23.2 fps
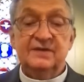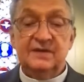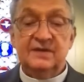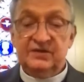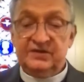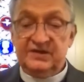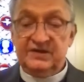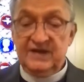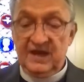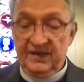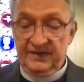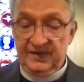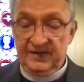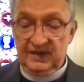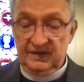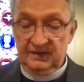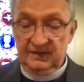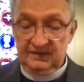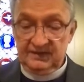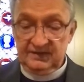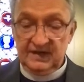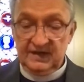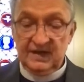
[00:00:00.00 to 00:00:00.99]
There's nothing
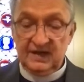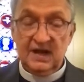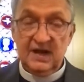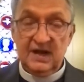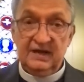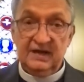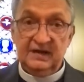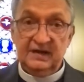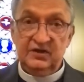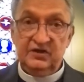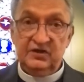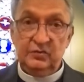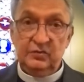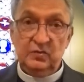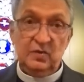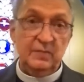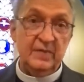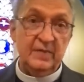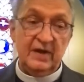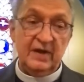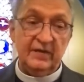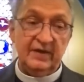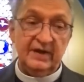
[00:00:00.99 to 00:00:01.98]
that I can do
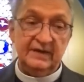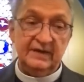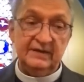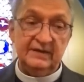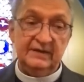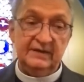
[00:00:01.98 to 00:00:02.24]
about it.